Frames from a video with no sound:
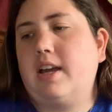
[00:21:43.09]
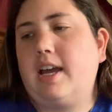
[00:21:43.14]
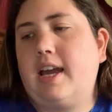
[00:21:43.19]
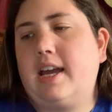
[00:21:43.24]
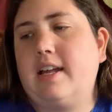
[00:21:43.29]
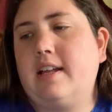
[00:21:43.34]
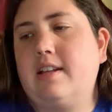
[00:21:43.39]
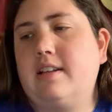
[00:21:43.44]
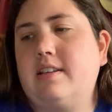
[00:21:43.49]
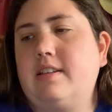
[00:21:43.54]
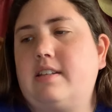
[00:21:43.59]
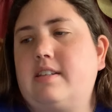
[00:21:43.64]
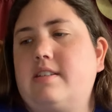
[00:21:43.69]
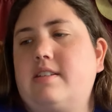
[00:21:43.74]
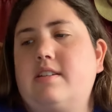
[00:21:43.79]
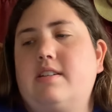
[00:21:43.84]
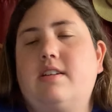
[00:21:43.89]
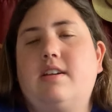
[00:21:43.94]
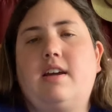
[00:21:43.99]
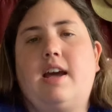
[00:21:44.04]
And
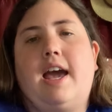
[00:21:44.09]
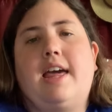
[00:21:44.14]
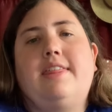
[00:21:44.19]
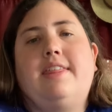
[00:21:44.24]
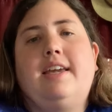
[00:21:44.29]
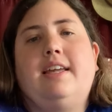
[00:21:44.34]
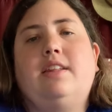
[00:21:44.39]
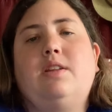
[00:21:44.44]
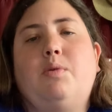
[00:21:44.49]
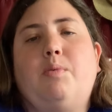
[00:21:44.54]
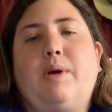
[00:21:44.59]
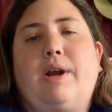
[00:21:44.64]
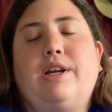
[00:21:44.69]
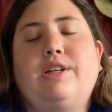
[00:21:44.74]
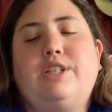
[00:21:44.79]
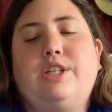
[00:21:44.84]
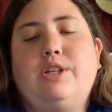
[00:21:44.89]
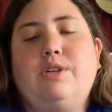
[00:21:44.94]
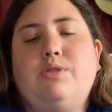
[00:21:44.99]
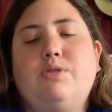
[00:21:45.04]
I think the where
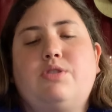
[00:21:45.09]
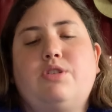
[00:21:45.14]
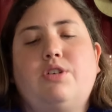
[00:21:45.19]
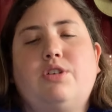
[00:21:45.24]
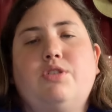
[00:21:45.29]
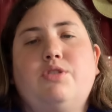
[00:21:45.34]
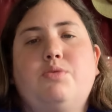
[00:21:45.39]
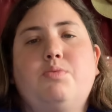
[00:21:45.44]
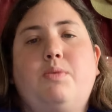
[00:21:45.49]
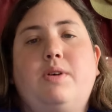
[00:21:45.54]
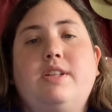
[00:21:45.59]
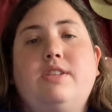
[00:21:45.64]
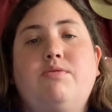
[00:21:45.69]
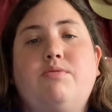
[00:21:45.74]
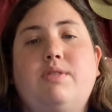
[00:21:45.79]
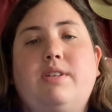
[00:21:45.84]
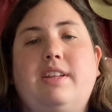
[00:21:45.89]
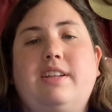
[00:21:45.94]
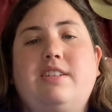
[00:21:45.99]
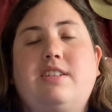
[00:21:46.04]
to's is what
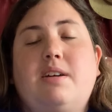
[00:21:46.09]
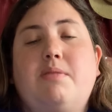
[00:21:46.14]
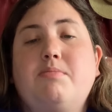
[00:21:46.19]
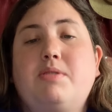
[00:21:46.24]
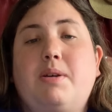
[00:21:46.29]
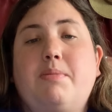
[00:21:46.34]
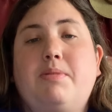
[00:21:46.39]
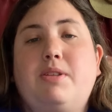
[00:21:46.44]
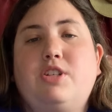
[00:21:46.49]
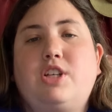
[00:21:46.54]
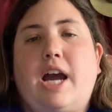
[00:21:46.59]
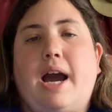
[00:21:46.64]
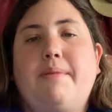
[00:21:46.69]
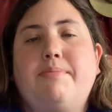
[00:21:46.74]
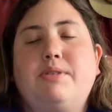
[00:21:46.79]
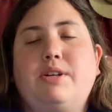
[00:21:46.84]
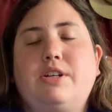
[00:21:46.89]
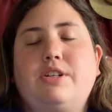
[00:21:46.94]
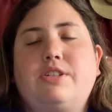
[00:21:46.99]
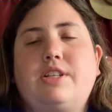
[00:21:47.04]
really sums up the
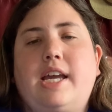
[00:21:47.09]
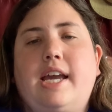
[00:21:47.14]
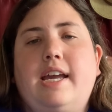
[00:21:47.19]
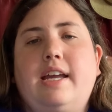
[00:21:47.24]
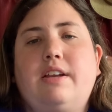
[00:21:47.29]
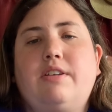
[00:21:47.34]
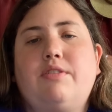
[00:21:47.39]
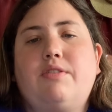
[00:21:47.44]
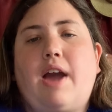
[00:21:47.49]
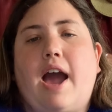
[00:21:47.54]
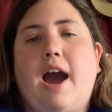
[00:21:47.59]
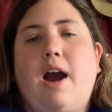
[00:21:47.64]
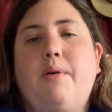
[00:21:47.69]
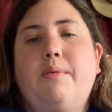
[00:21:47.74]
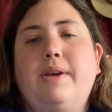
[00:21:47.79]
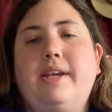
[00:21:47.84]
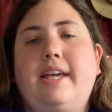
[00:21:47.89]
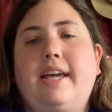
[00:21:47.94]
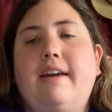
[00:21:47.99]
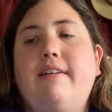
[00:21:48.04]
chapters, and how
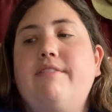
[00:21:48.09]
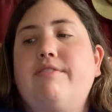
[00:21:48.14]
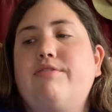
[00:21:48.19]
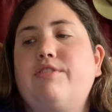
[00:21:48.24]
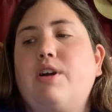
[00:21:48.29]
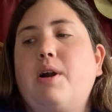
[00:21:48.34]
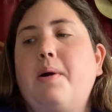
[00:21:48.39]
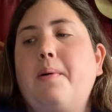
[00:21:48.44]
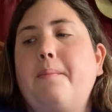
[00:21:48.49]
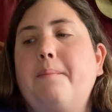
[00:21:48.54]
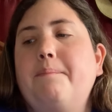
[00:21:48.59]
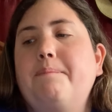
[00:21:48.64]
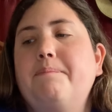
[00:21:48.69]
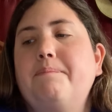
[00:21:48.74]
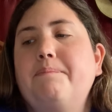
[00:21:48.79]
we get from